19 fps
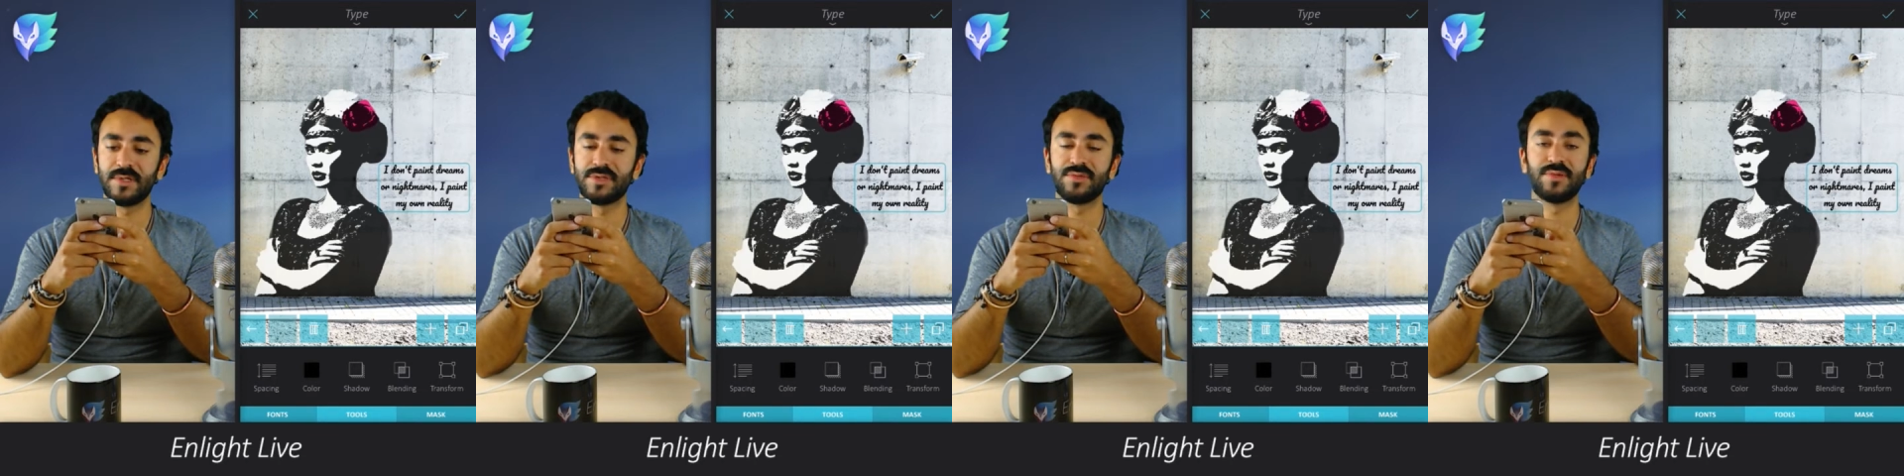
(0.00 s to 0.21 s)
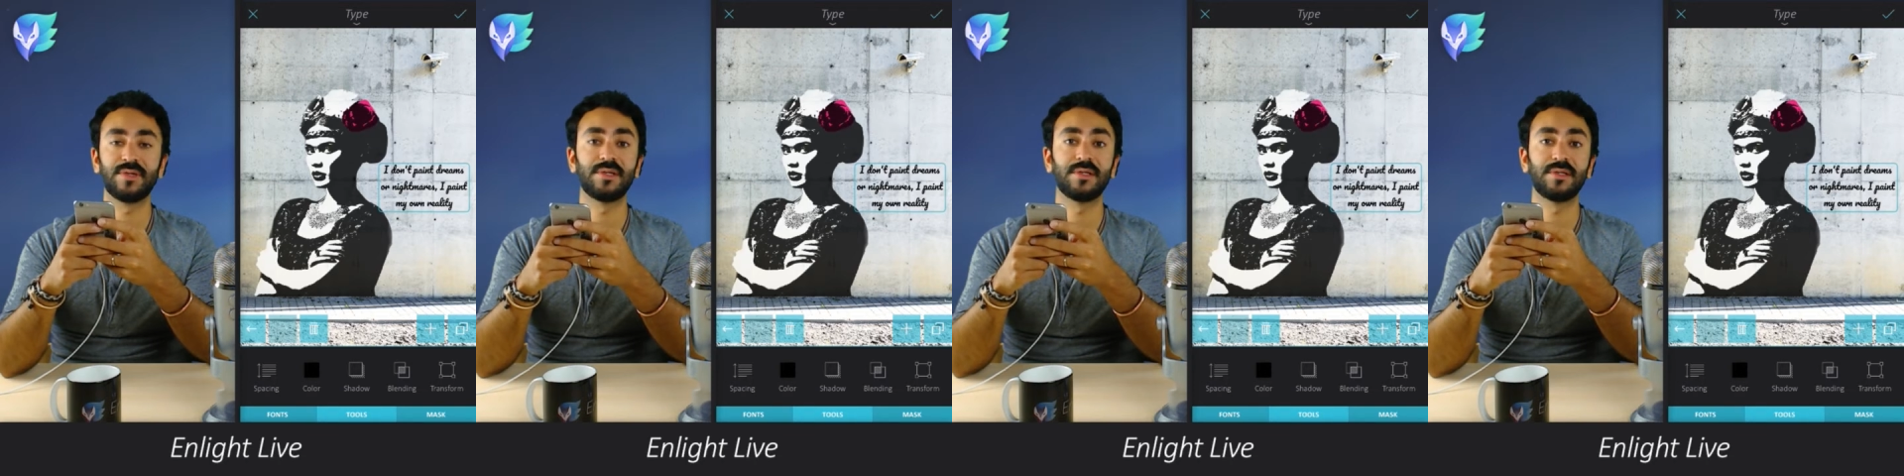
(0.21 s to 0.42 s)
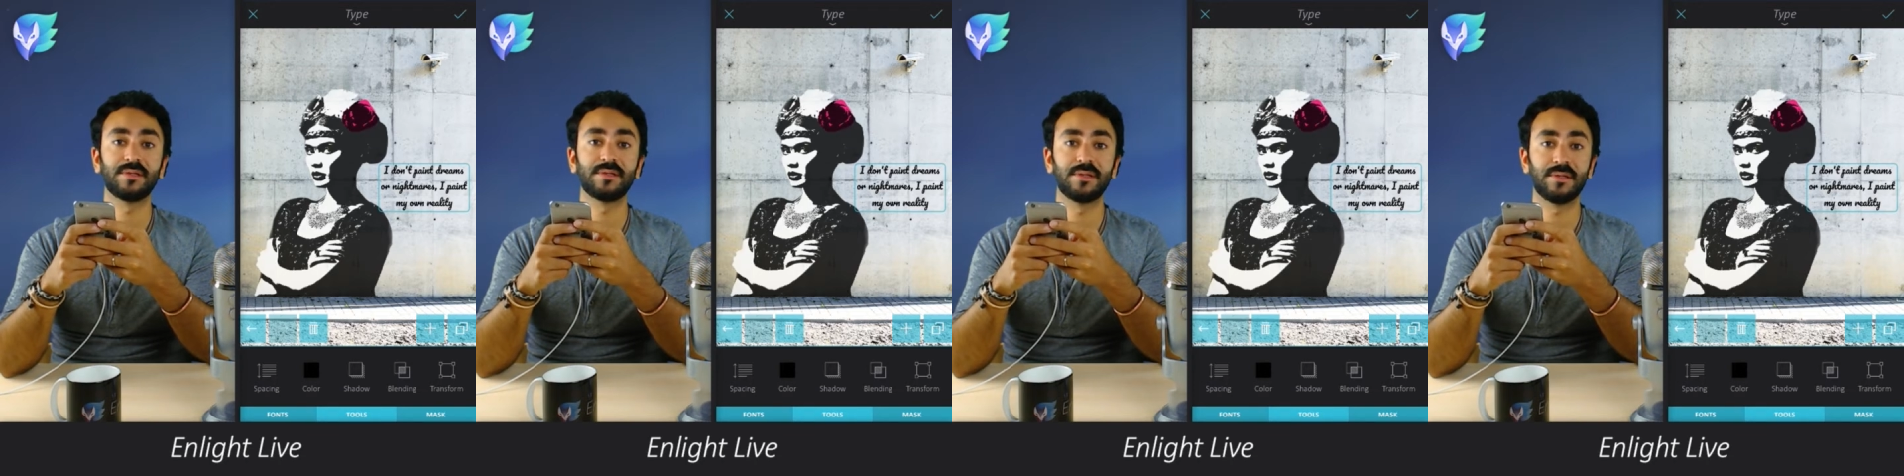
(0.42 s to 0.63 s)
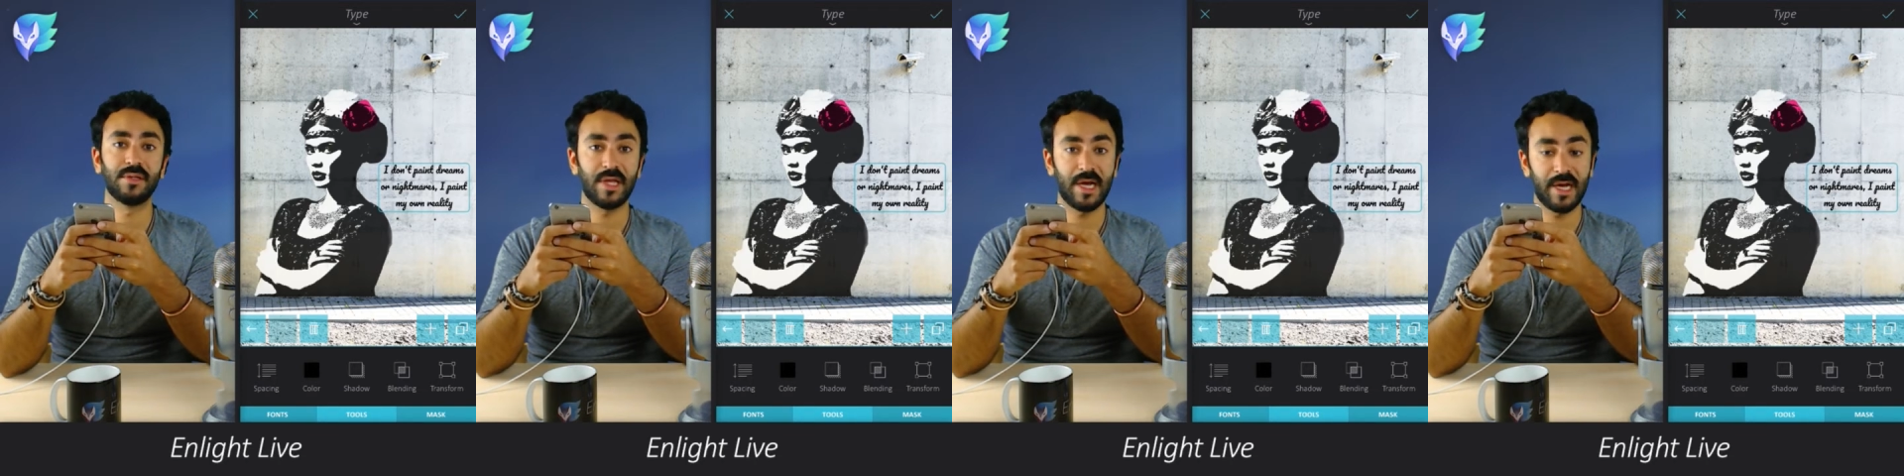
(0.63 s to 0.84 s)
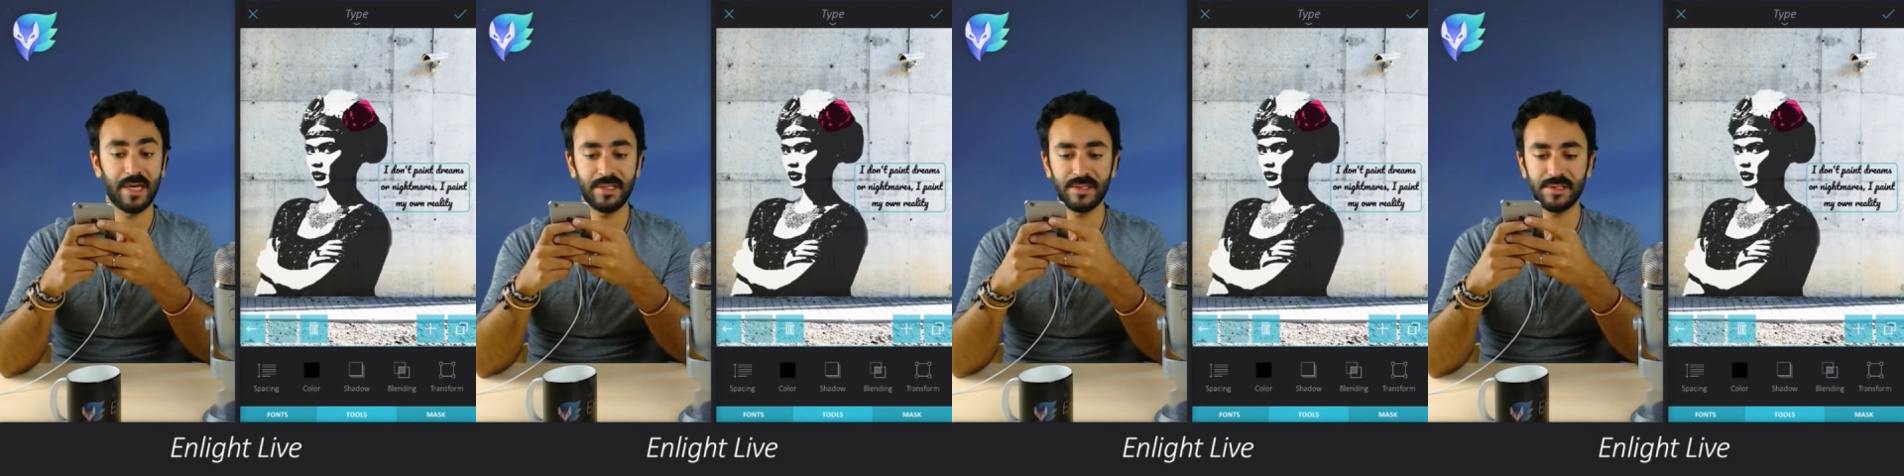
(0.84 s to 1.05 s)
between the
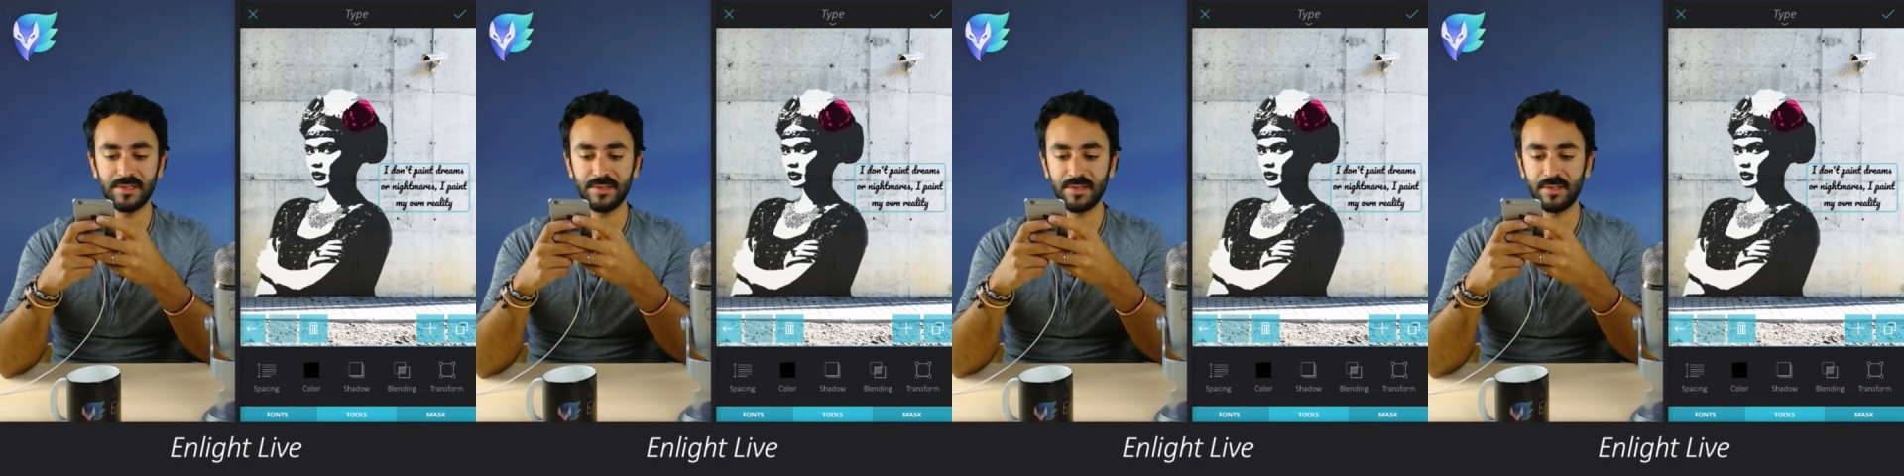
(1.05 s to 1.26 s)
lines,